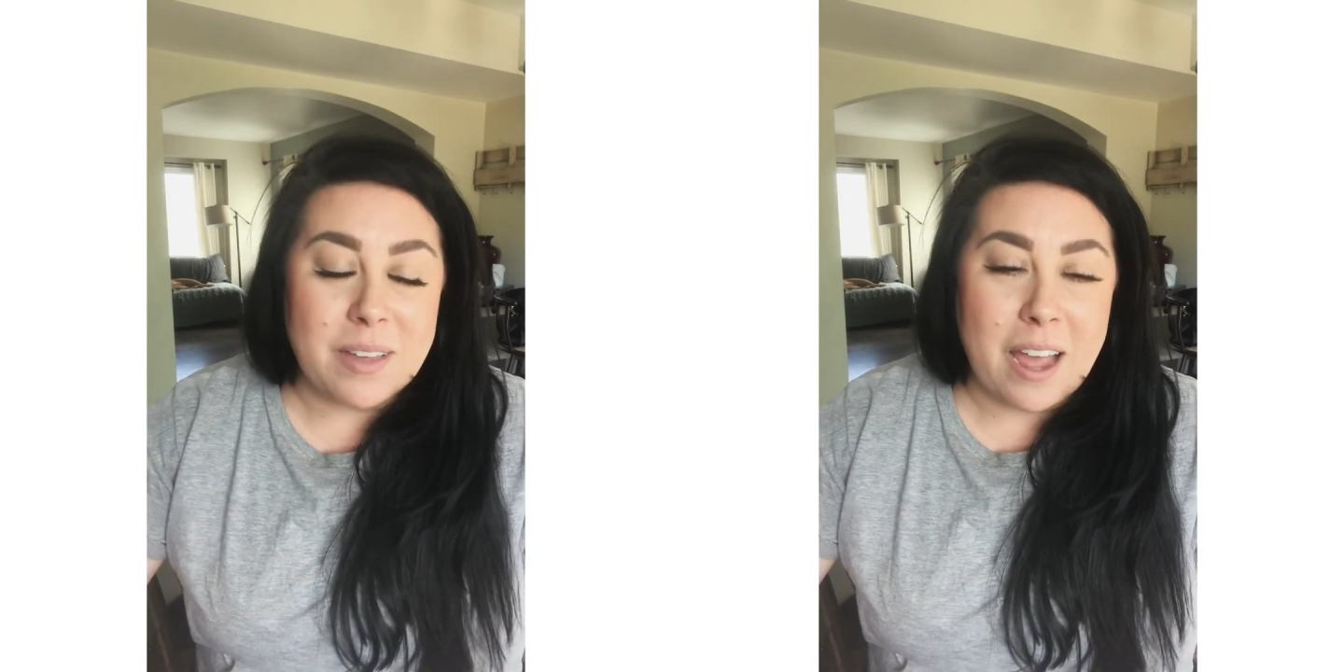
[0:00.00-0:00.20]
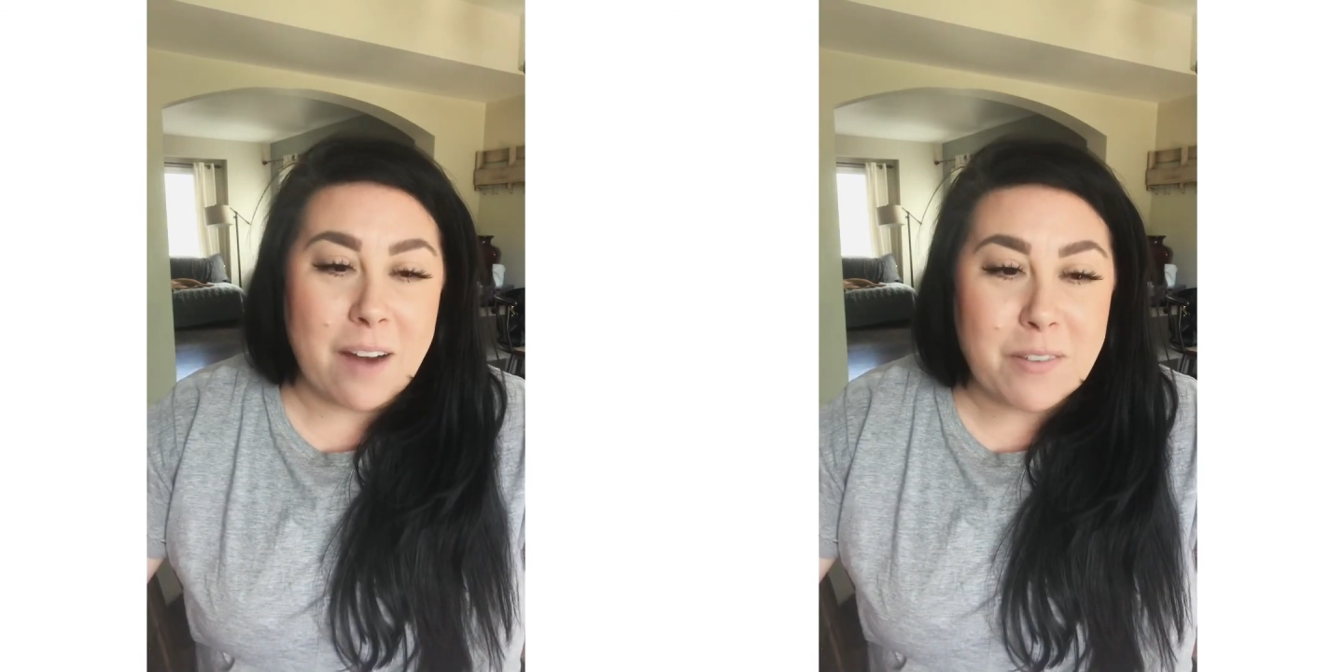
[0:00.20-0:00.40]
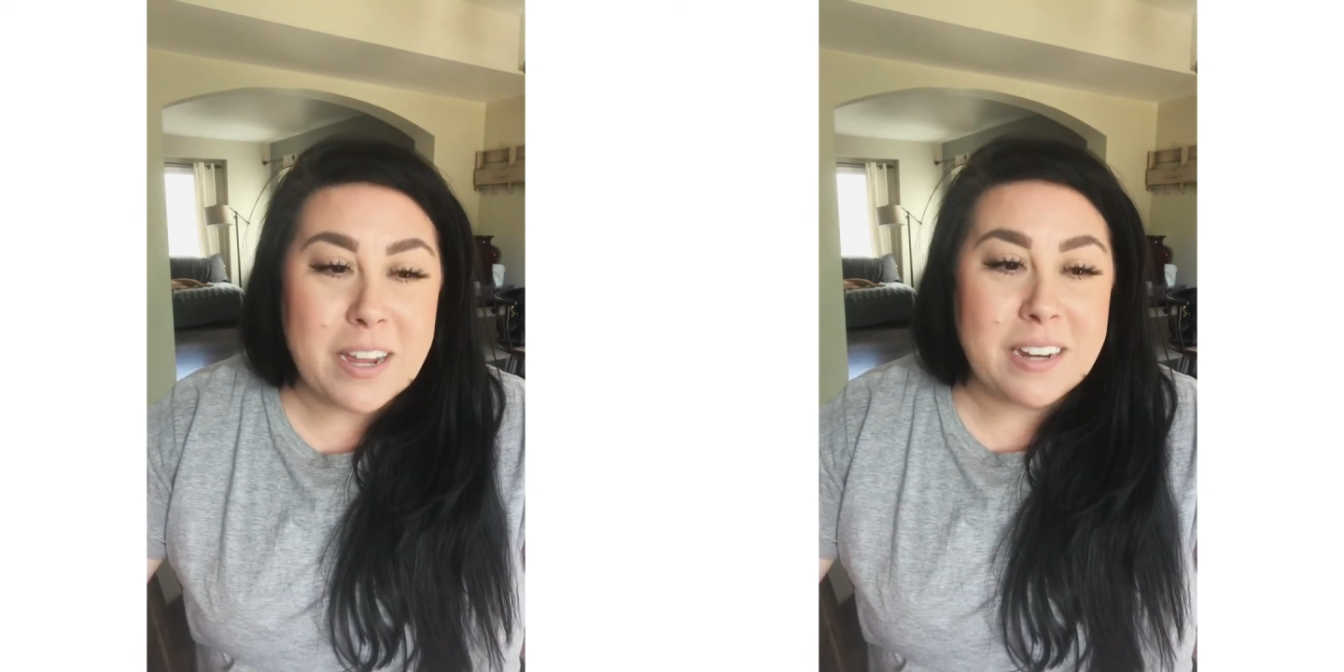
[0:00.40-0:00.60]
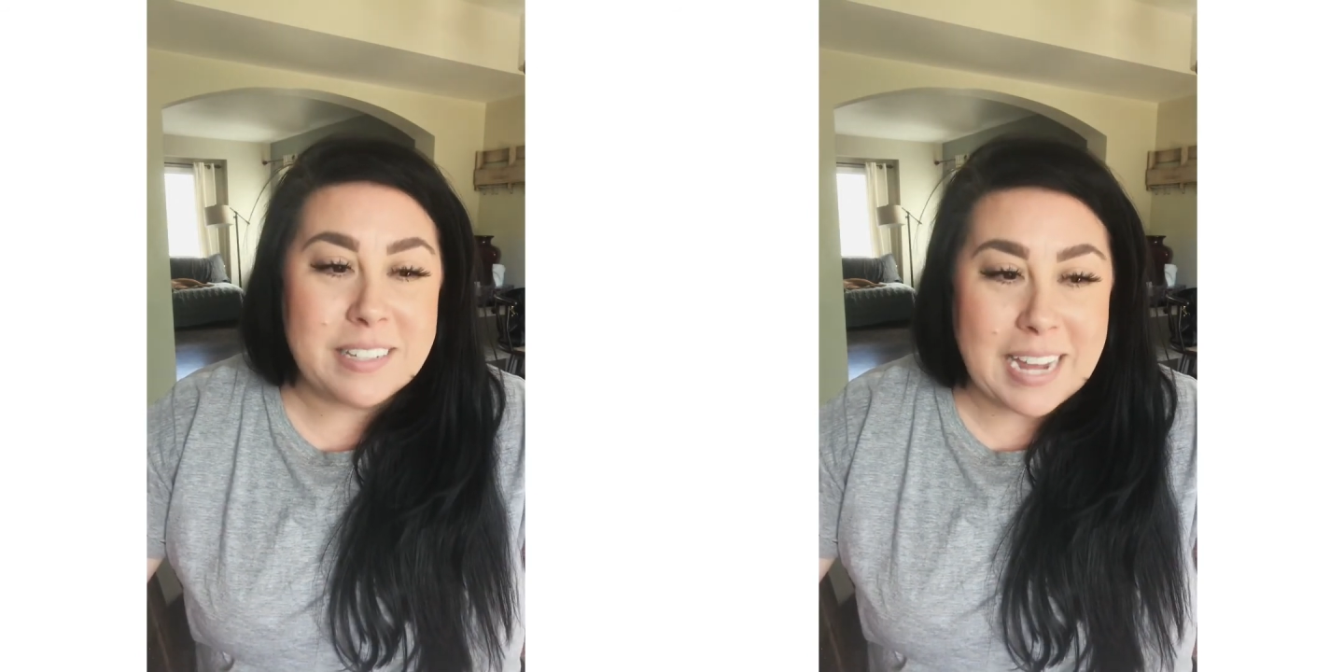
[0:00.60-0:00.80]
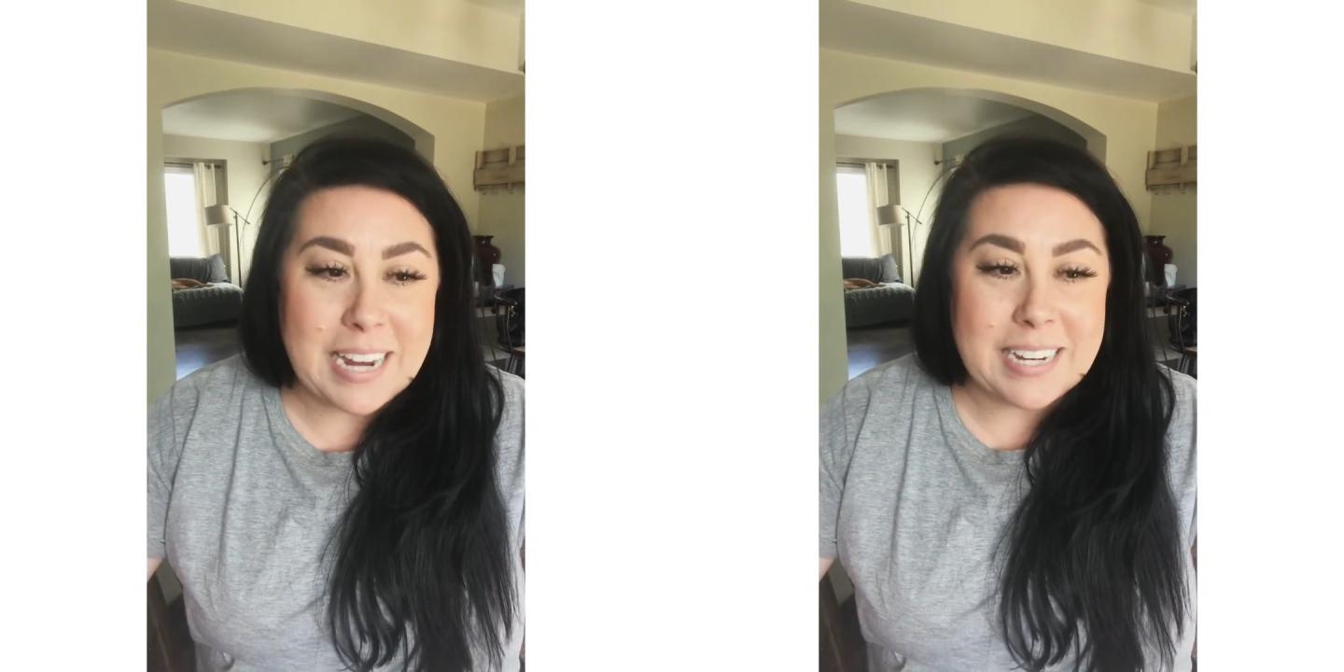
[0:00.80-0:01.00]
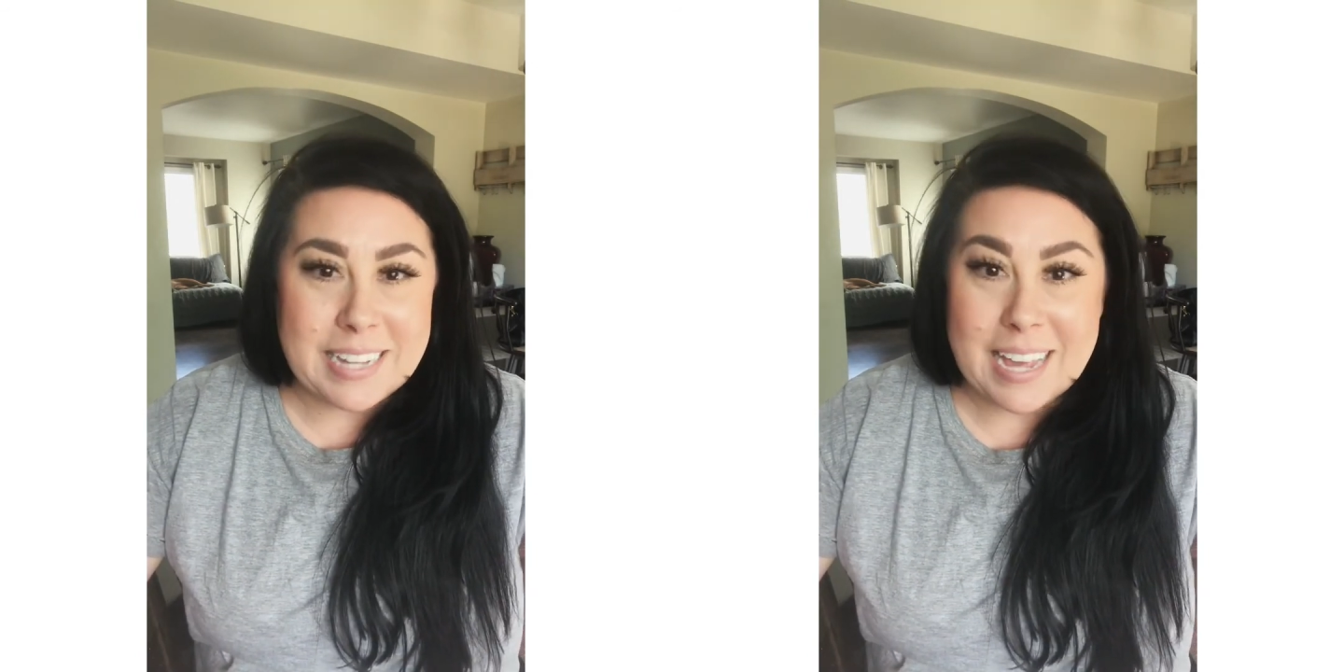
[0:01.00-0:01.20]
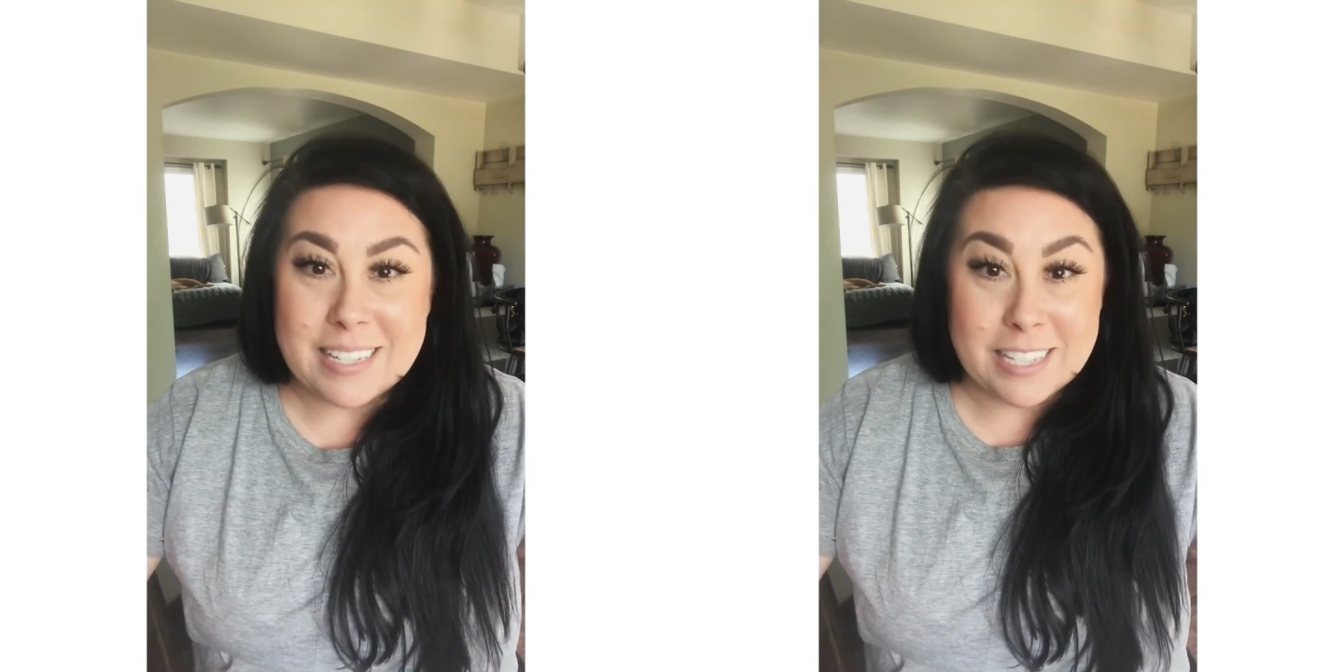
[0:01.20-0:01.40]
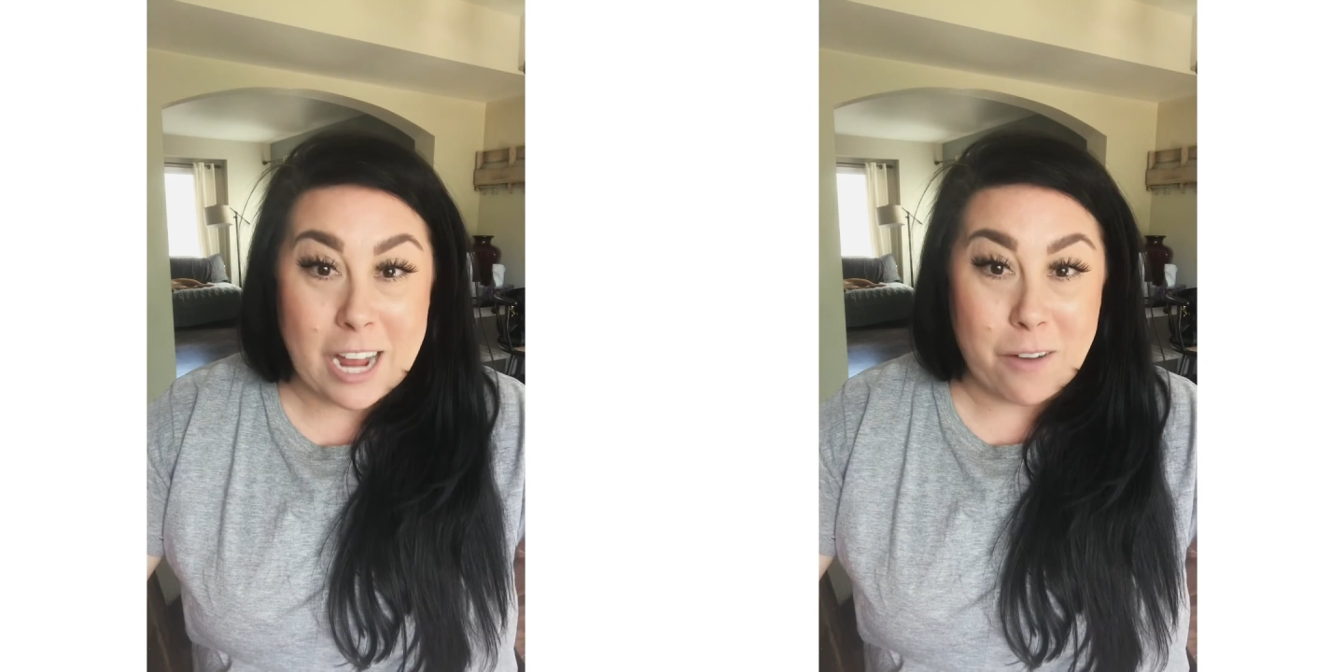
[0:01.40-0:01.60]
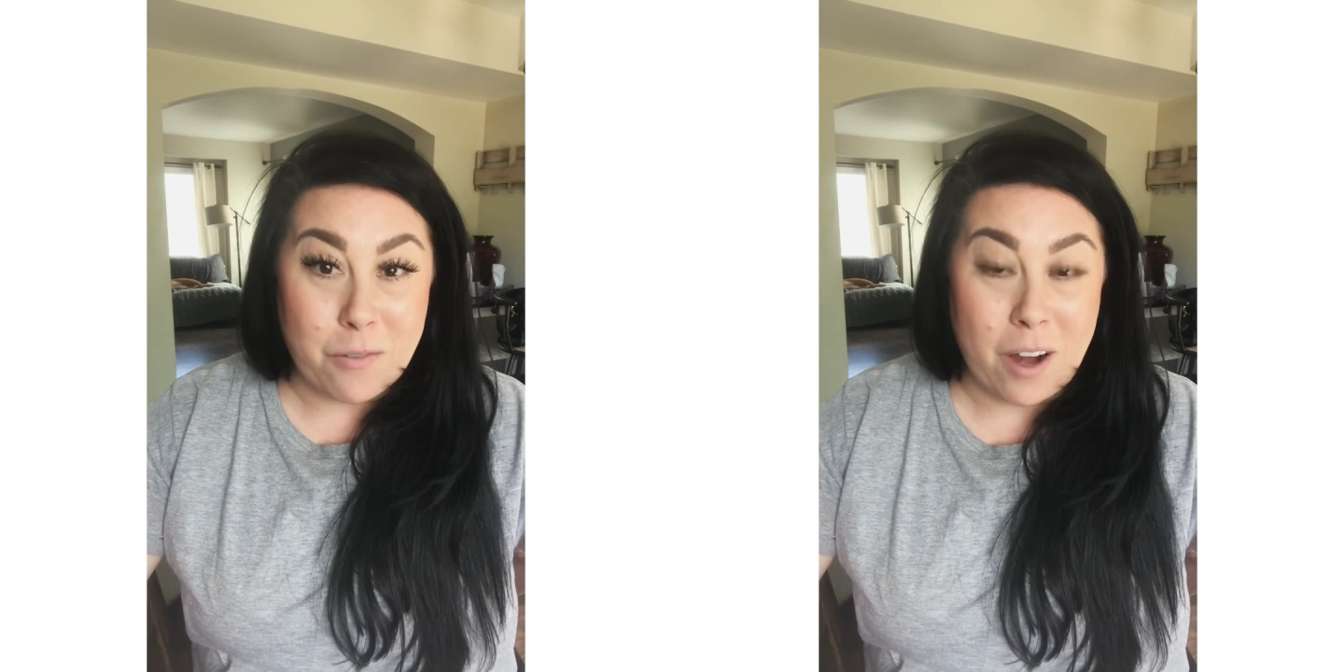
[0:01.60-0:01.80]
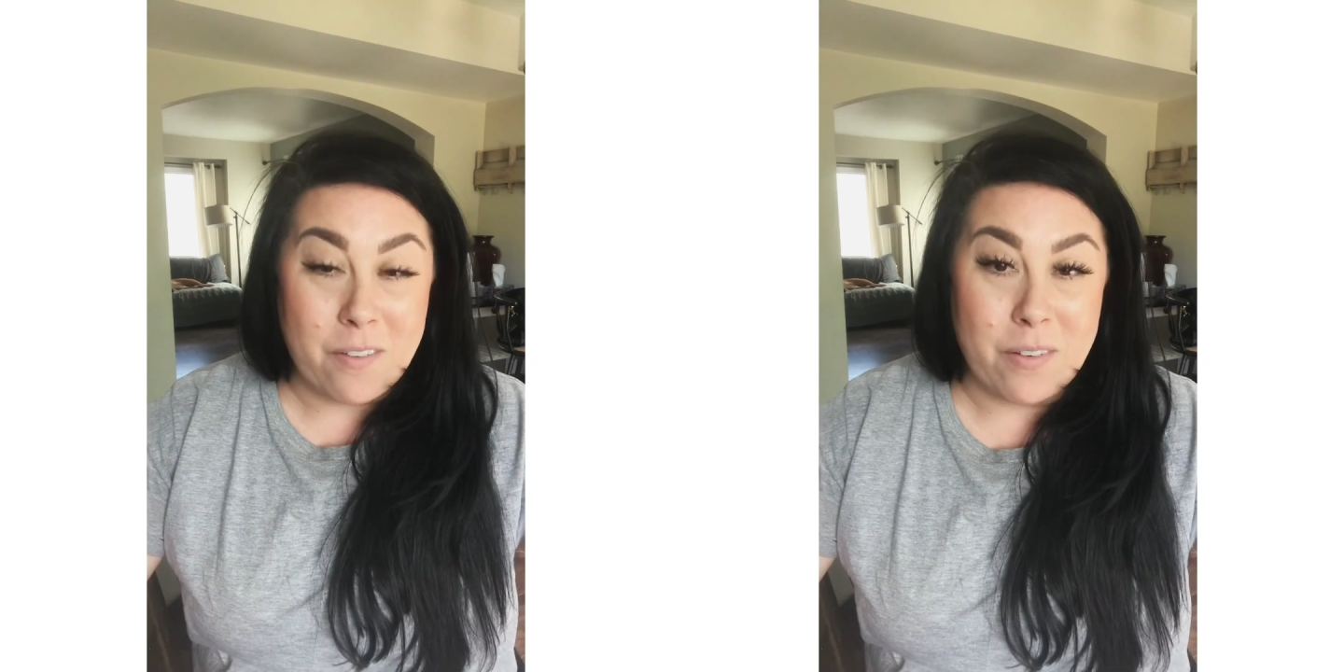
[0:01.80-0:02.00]
every day-to-day stuff
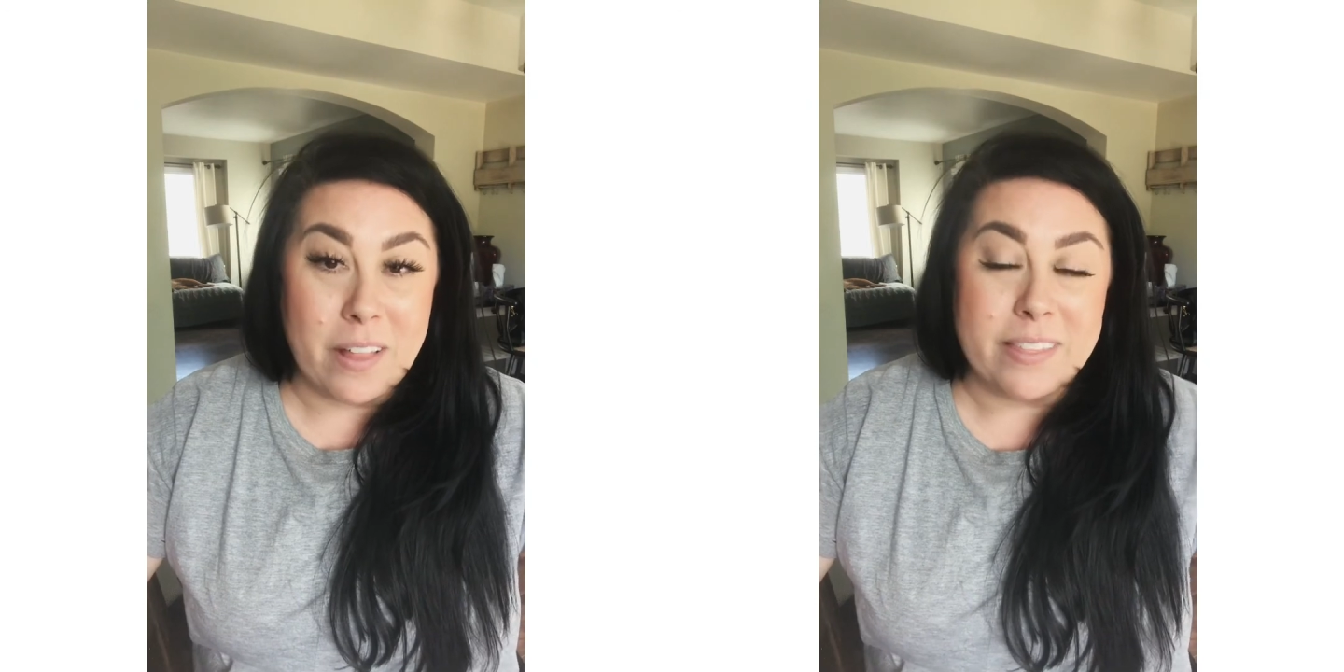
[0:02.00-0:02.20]
where I feel like